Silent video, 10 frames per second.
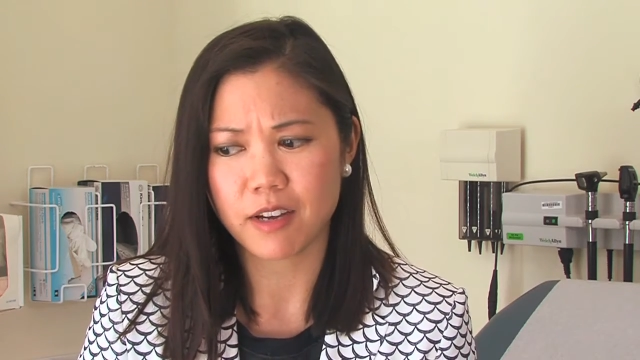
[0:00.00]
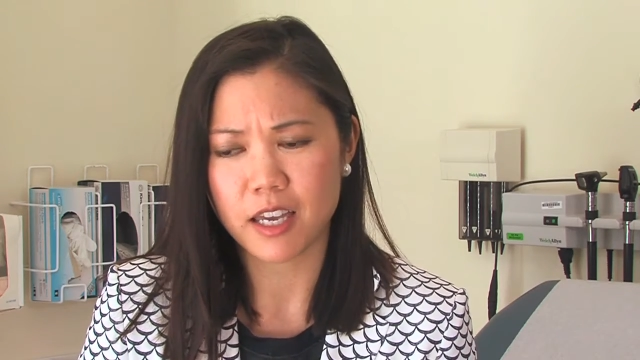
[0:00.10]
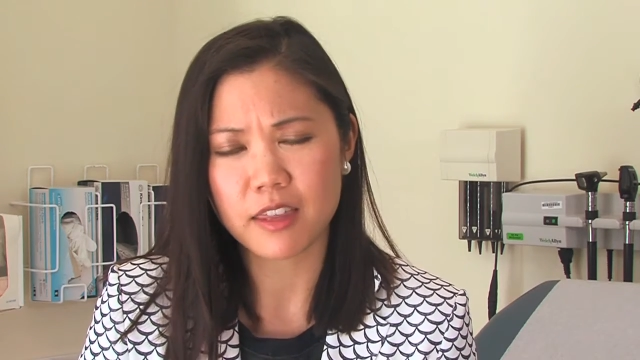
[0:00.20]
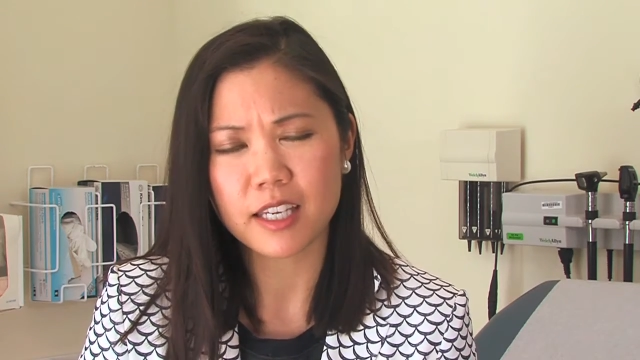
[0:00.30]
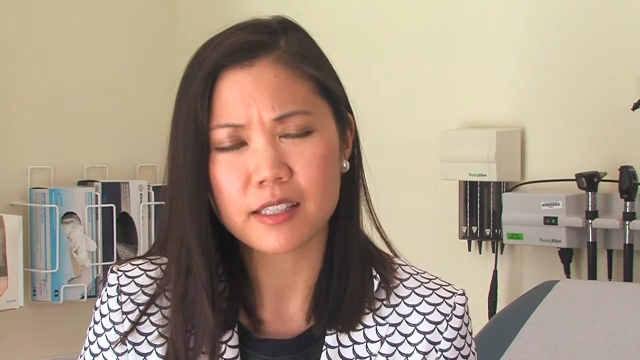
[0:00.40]

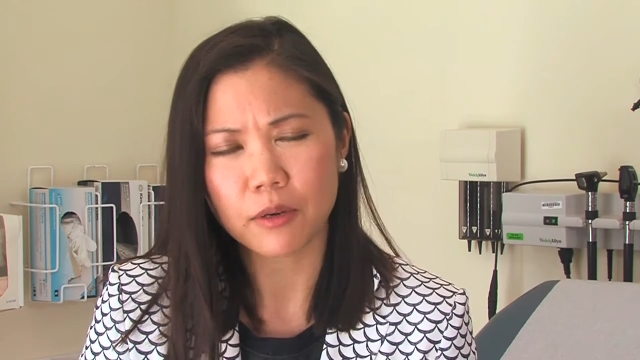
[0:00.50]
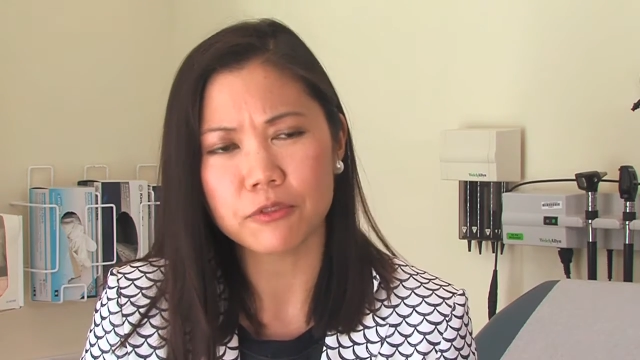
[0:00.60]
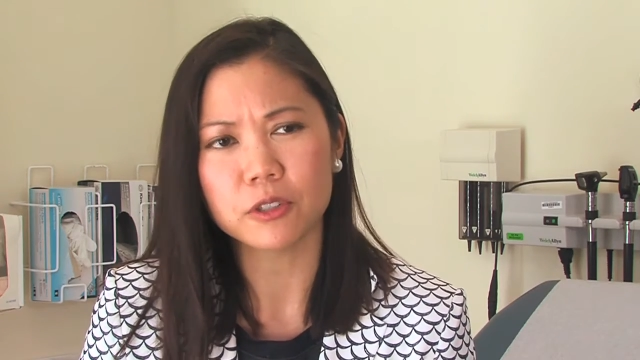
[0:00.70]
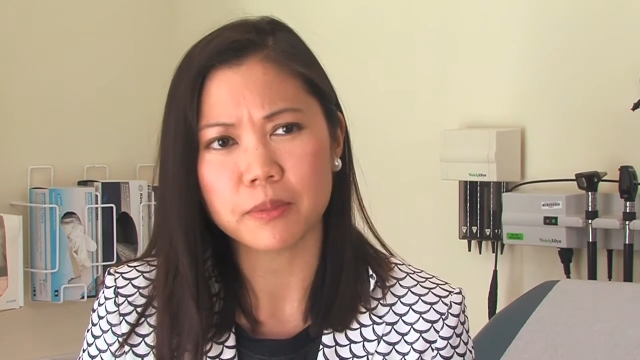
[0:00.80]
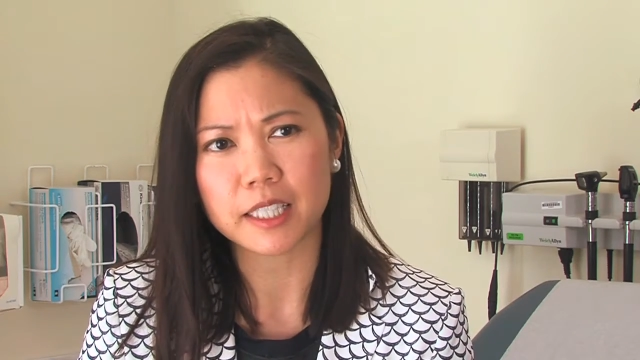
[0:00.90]
I think it's
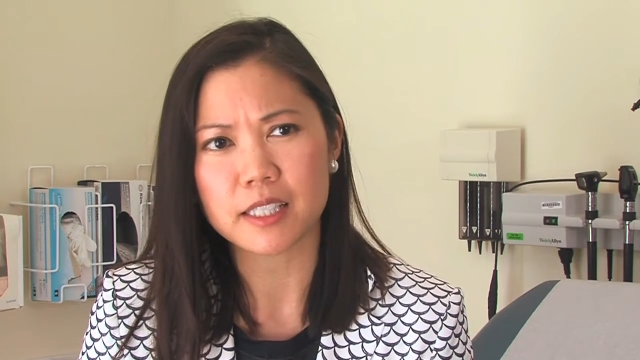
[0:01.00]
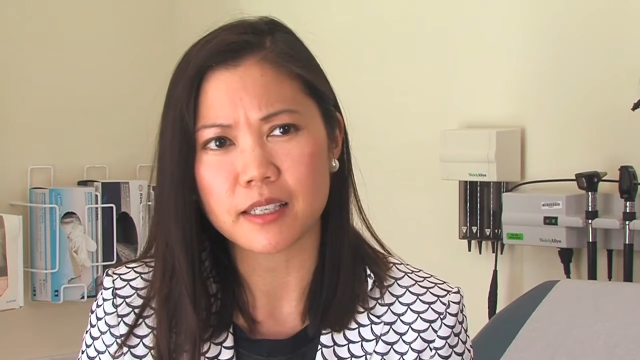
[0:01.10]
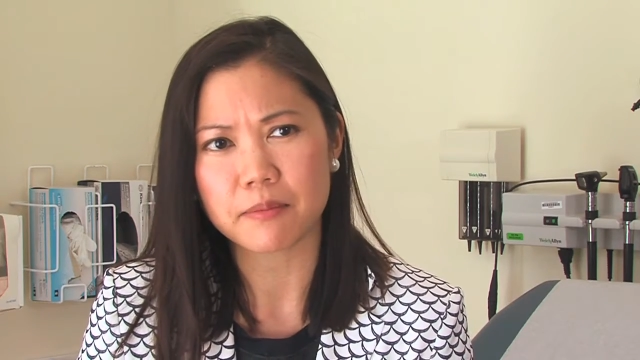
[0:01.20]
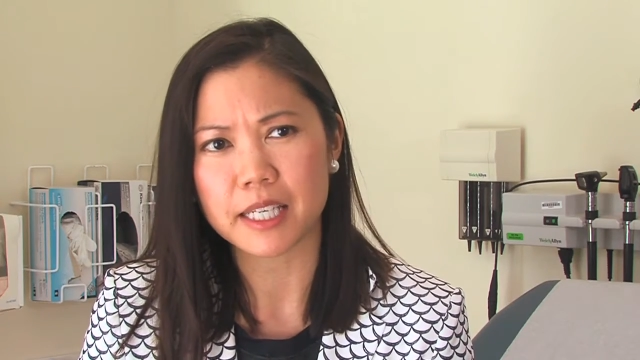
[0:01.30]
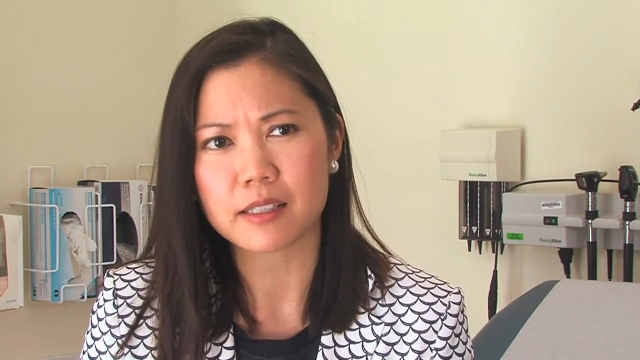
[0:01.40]
helpful because
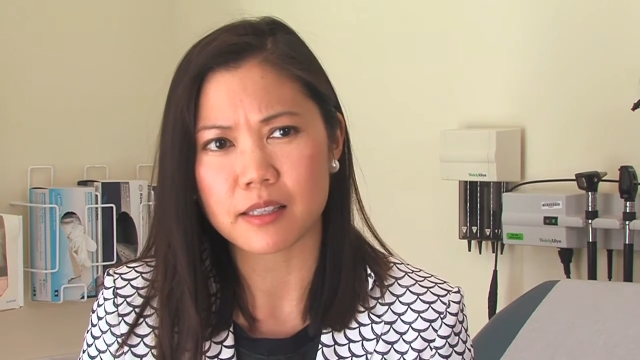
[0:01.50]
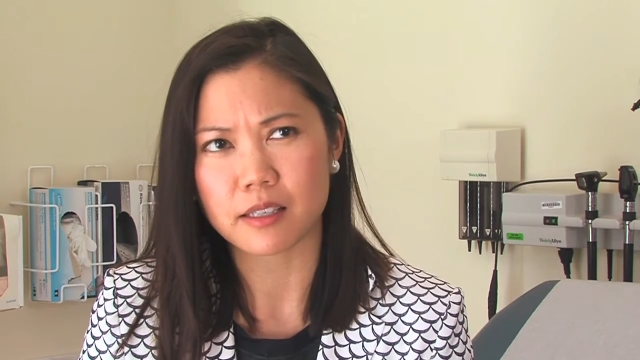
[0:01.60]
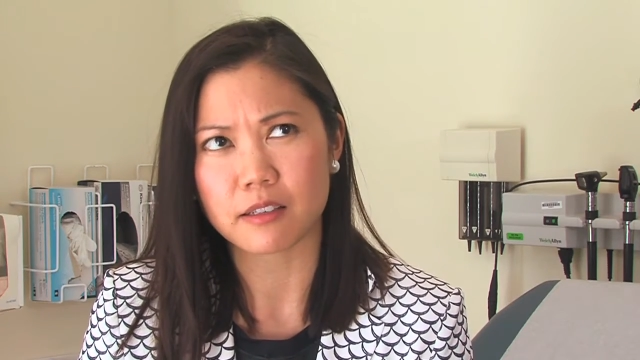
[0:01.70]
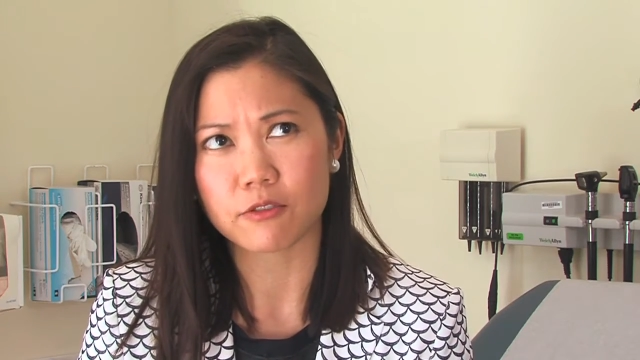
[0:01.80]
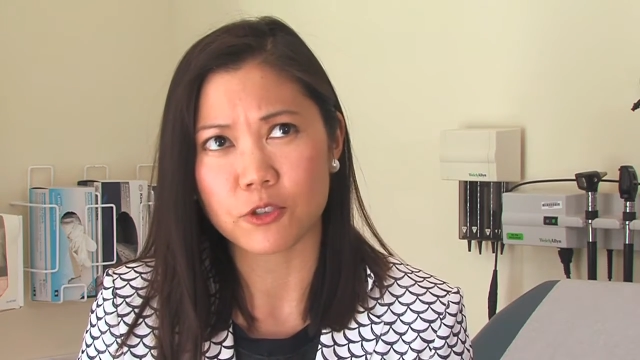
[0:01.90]
it makes
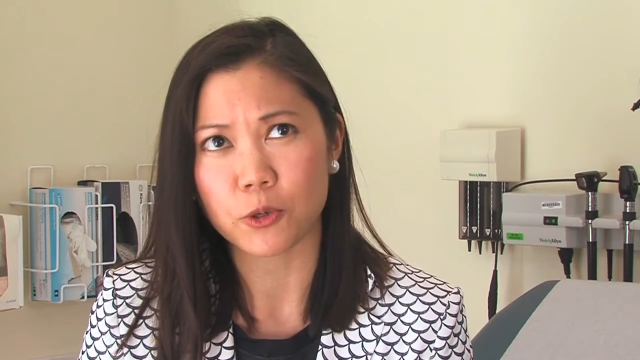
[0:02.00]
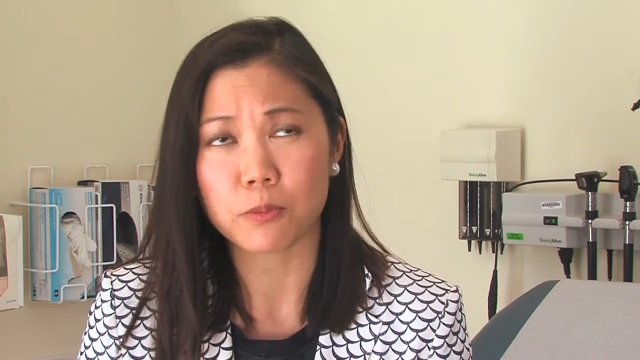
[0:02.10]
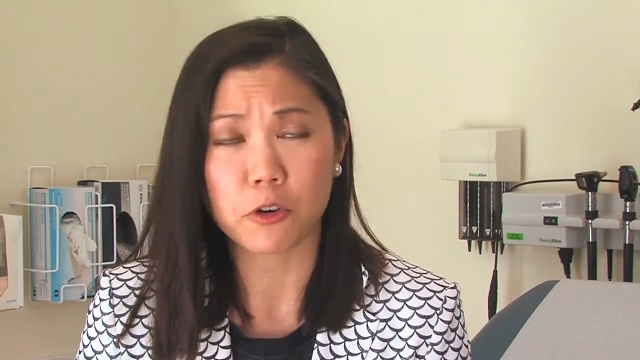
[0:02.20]
the note